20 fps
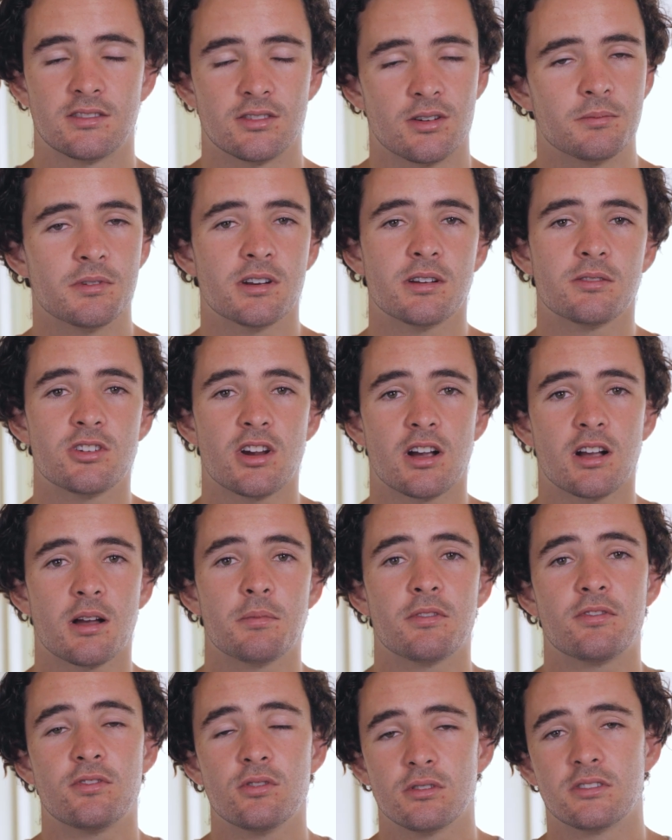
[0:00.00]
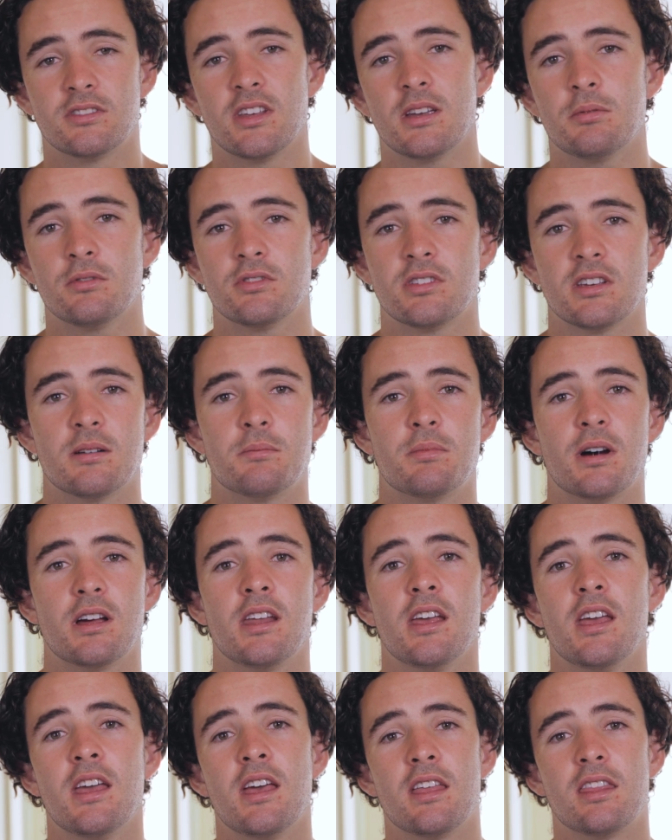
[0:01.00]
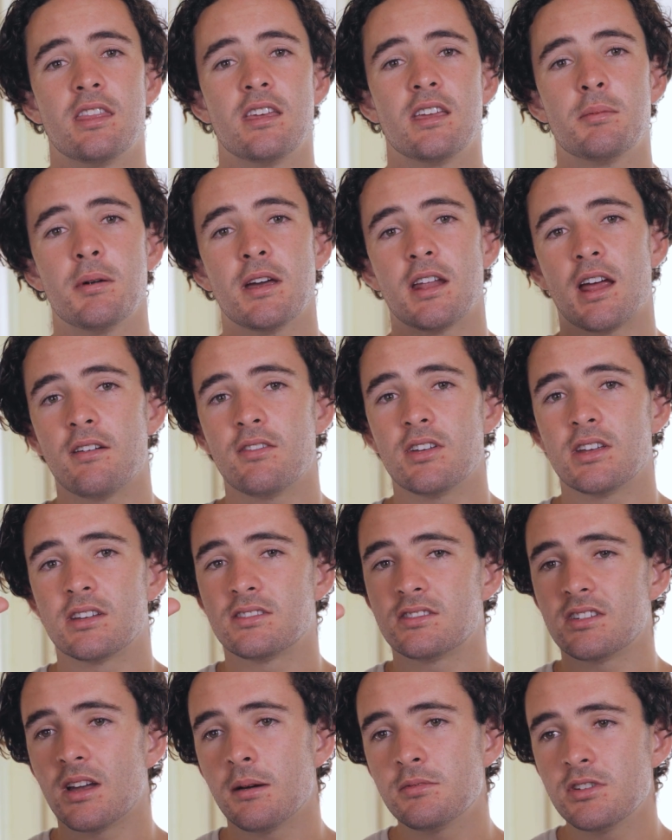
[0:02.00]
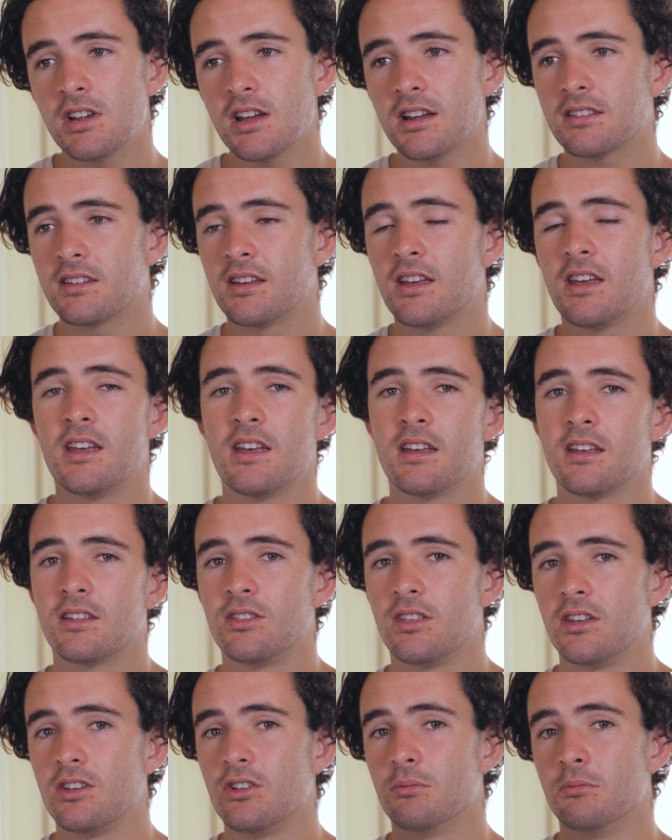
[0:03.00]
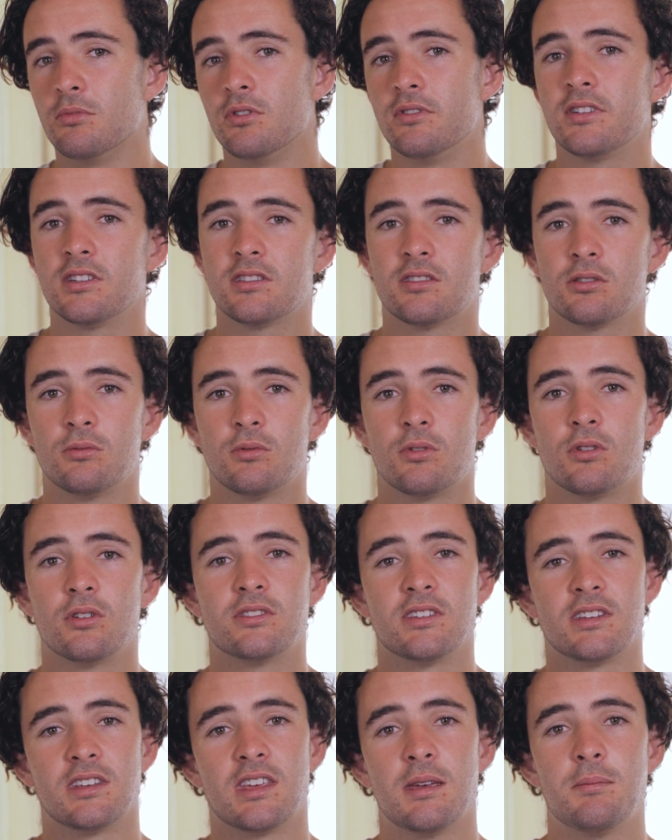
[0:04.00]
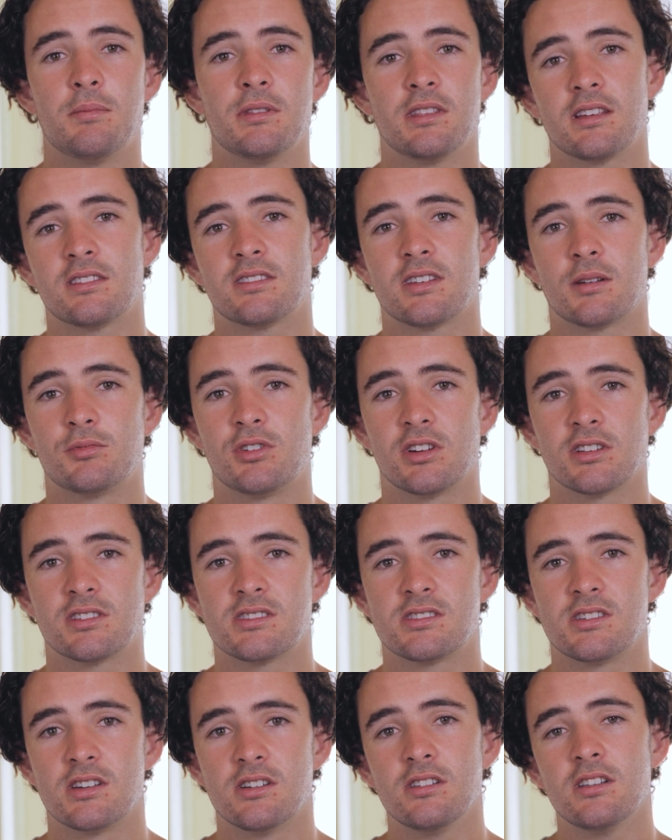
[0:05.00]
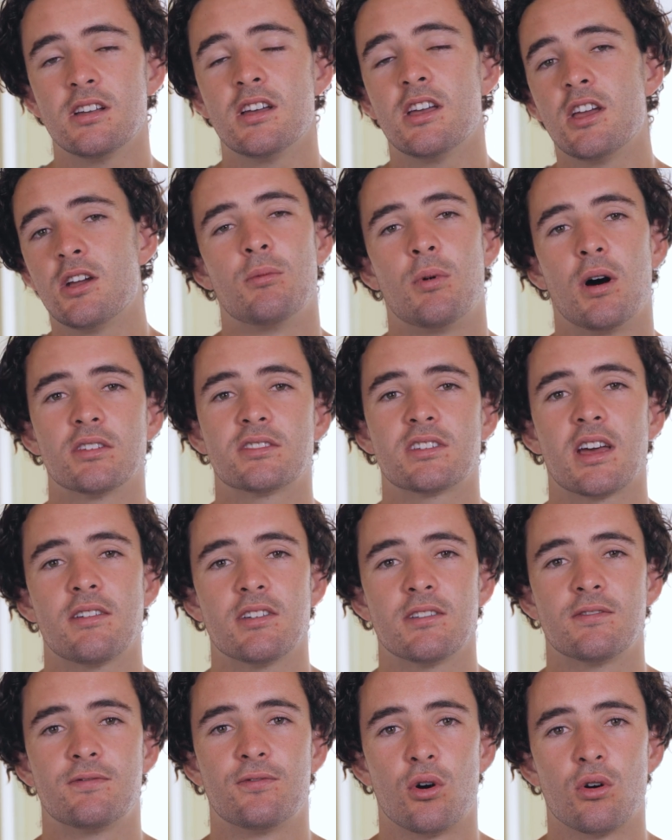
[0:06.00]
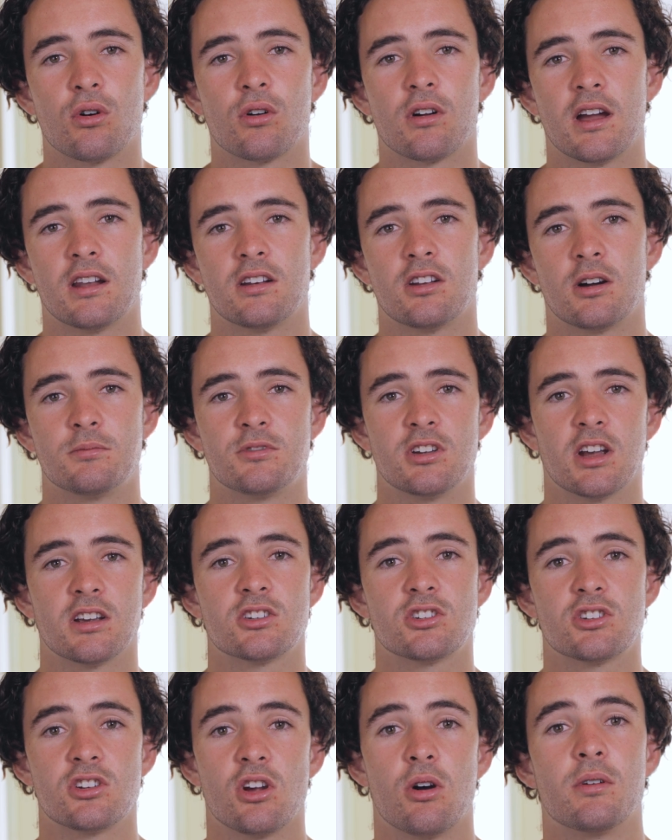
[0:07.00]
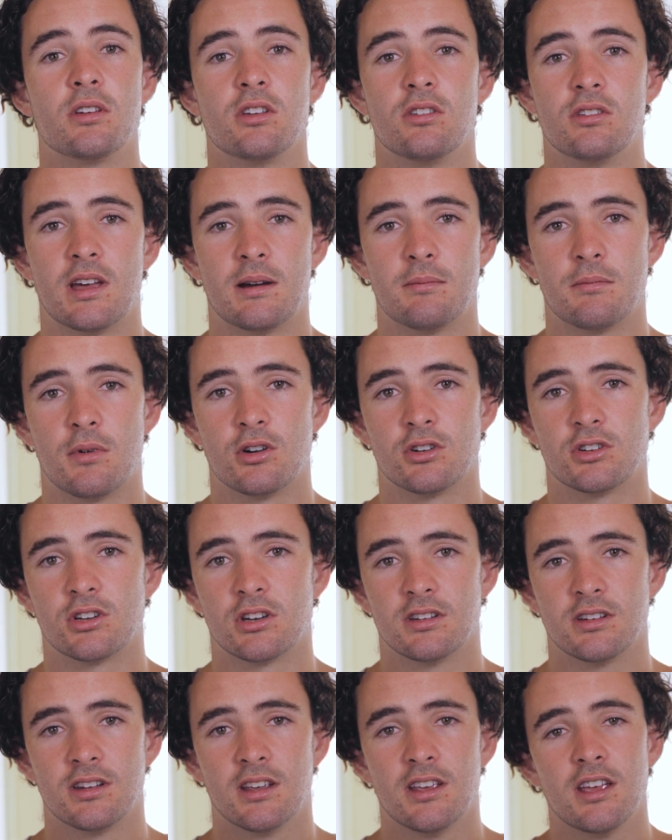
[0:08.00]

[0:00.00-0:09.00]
So I'm going to chuck up a few examples here, but think about having a subject that you're moving towards and keeping that subject still whilst having foreground objects showing you that motion.